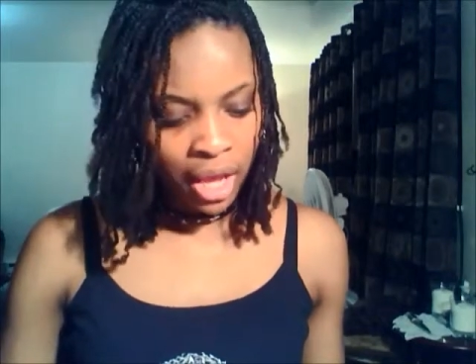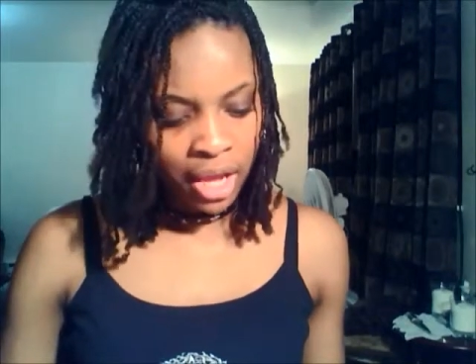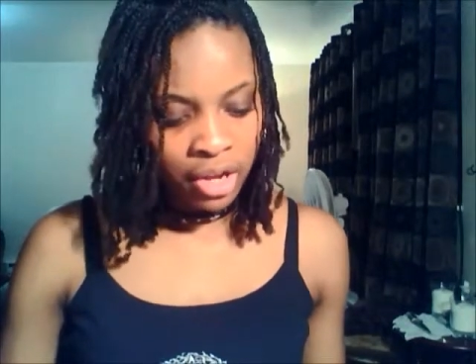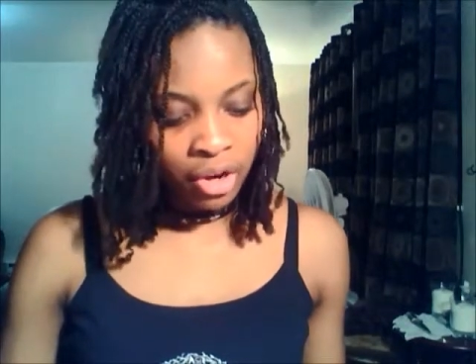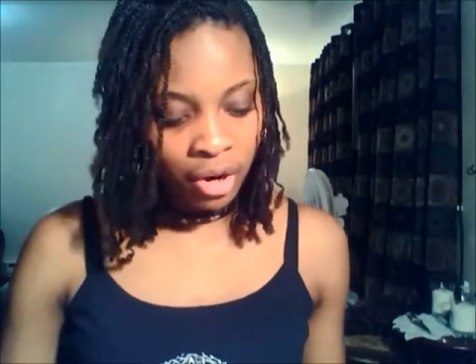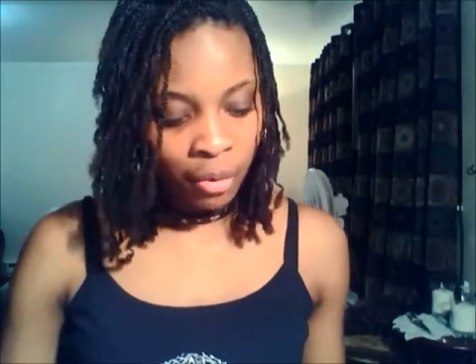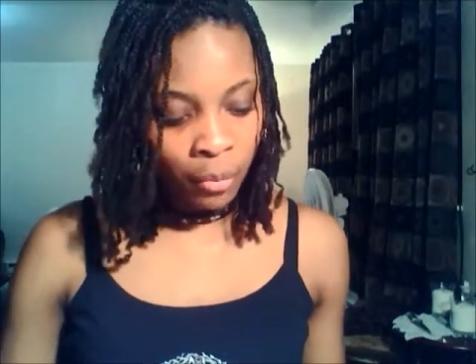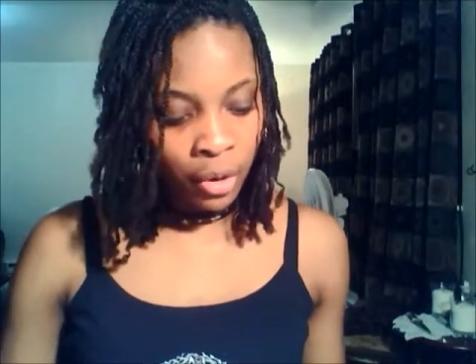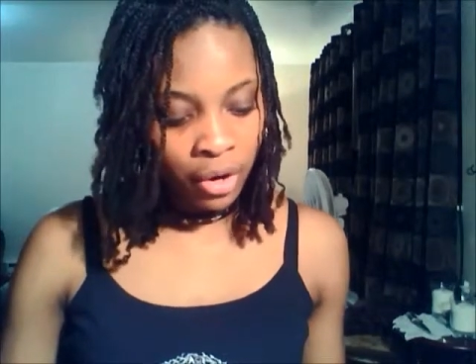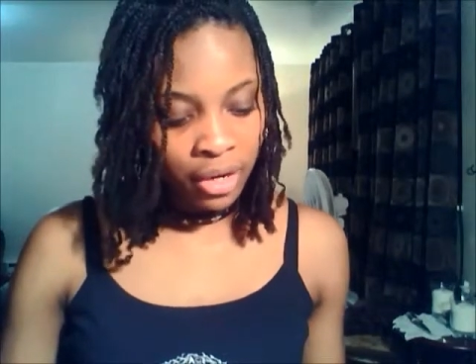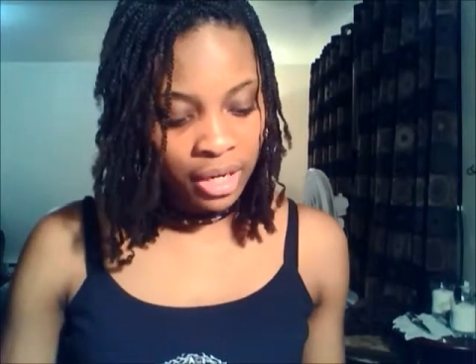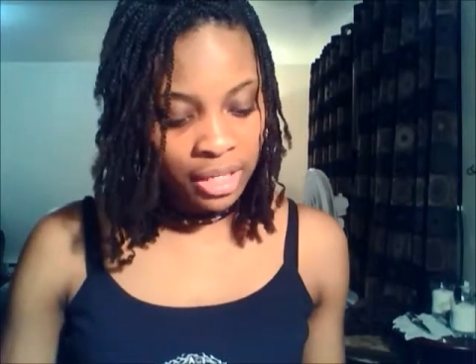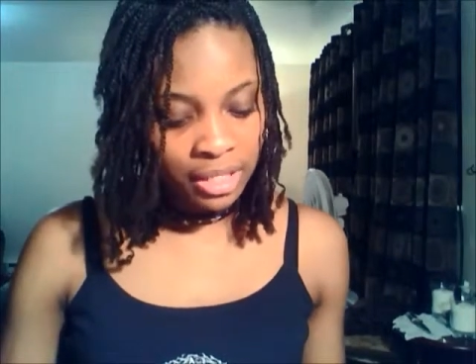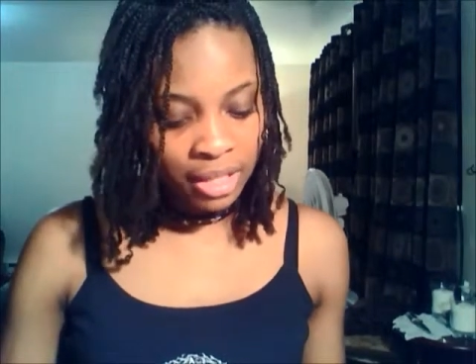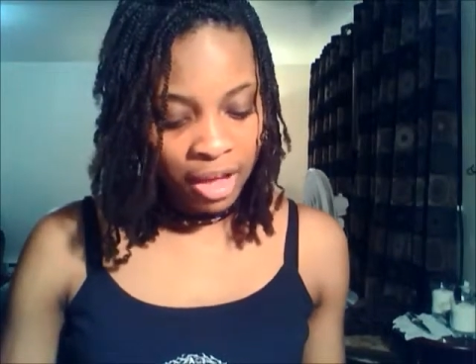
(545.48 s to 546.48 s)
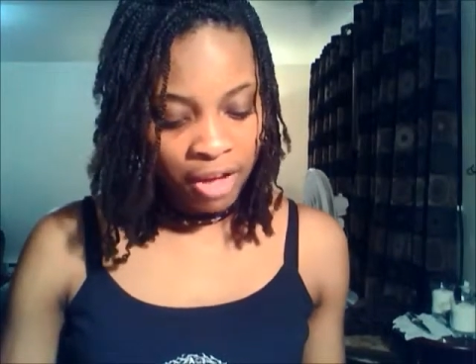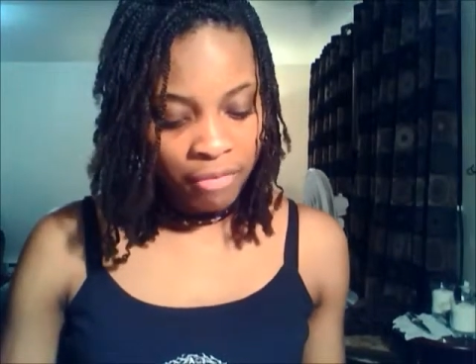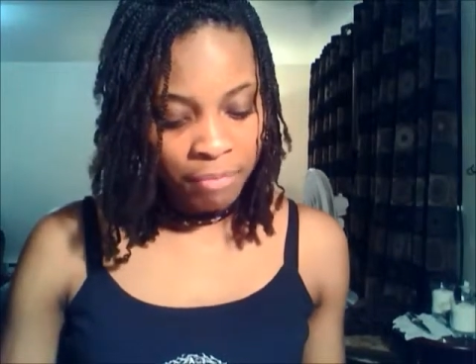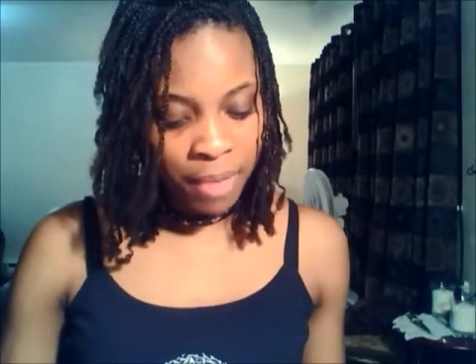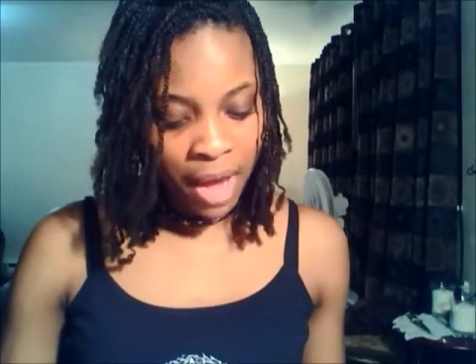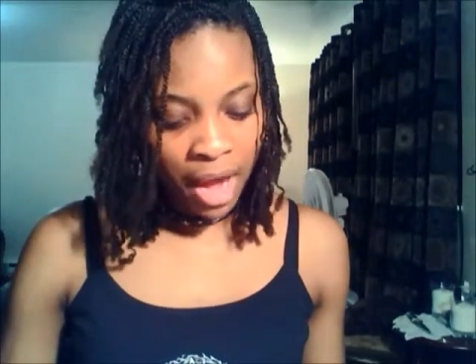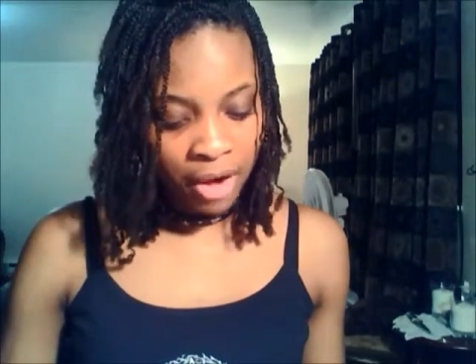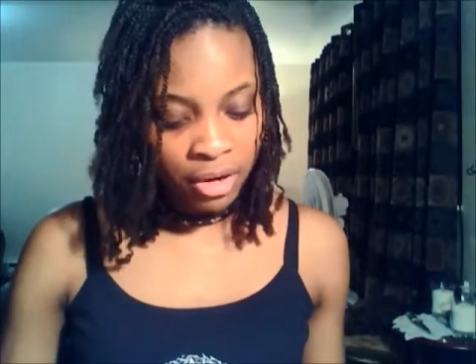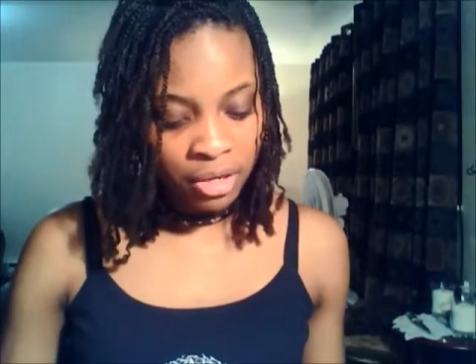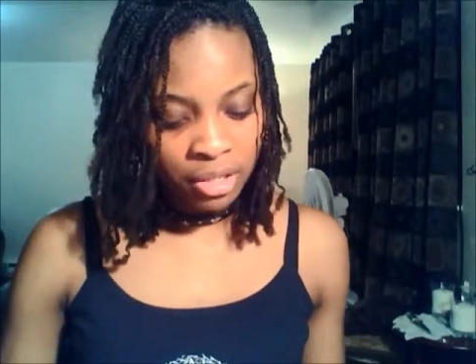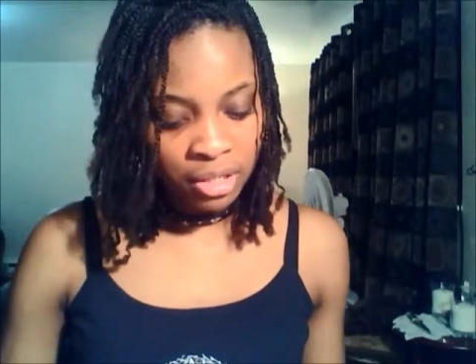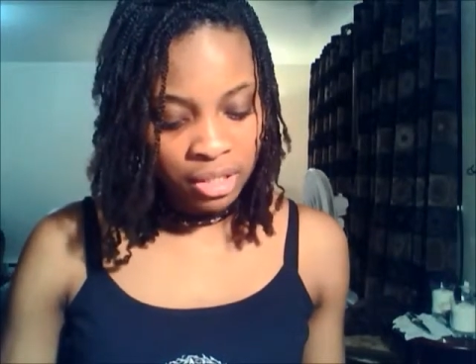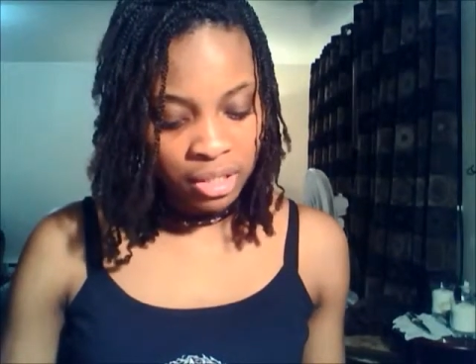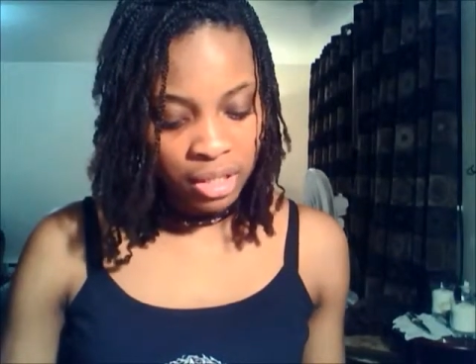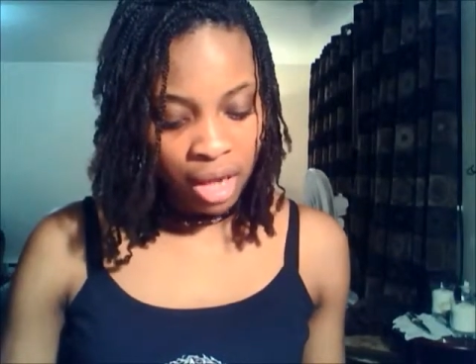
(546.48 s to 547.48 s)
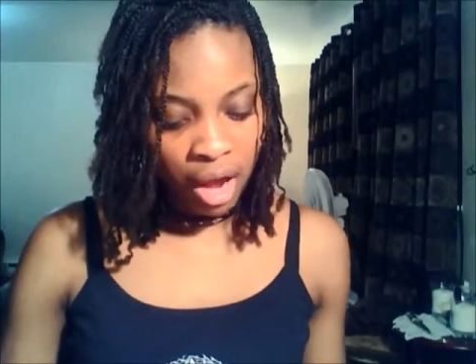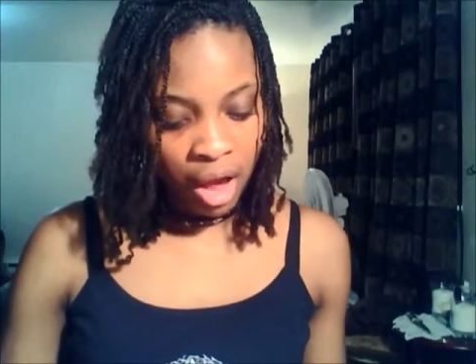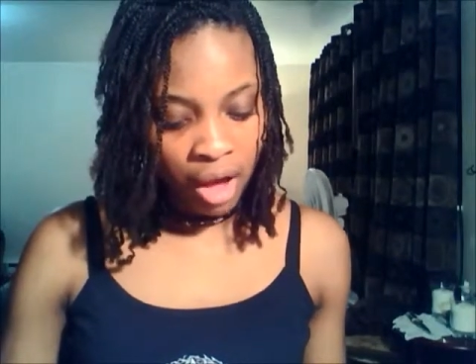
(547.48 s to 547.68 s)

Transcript: Your awareness of patterns